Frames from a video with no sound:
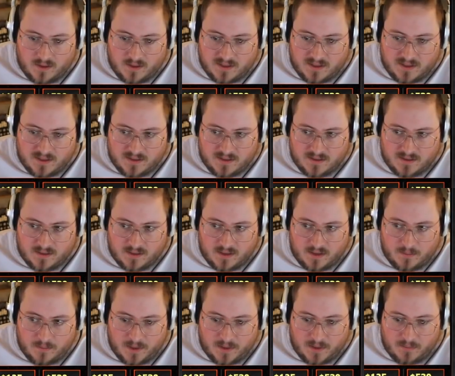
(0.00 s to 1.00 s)
this is
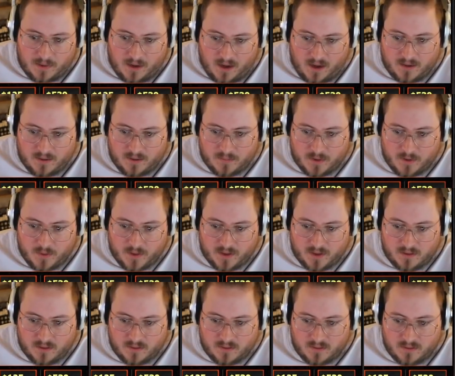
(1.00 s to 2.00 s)
a big pot
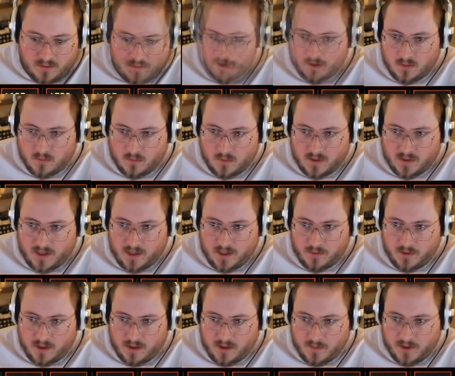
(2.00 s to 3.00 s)
brewing. one
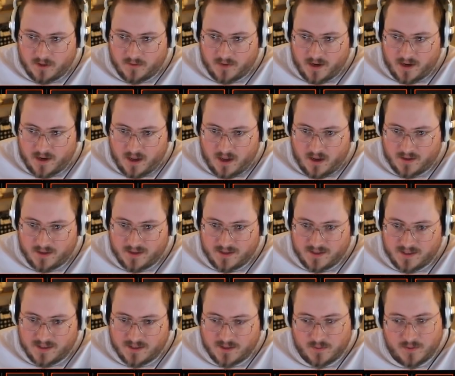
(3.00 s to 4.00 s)
ninety-one in the middle right now.
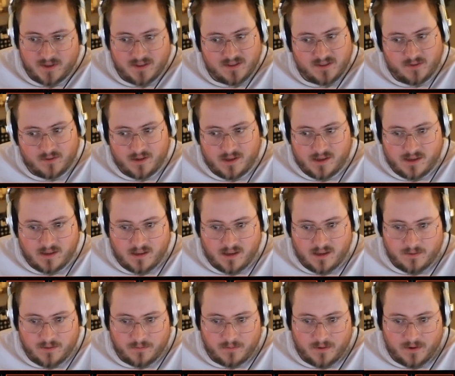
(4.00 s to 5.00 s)
Kings against queens. Really
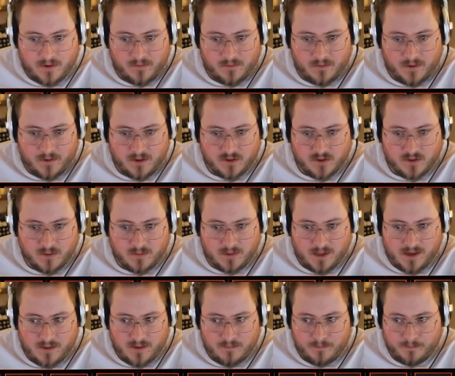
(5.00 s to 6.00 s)
unlucky for friend of the stream,
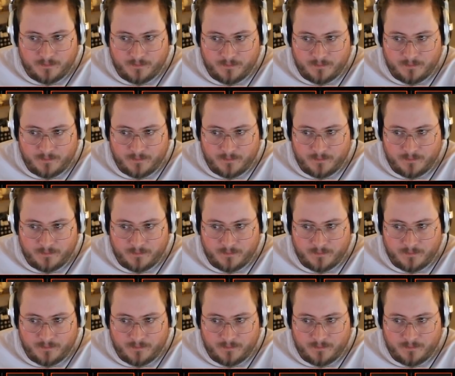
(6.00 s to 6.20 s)
Liam.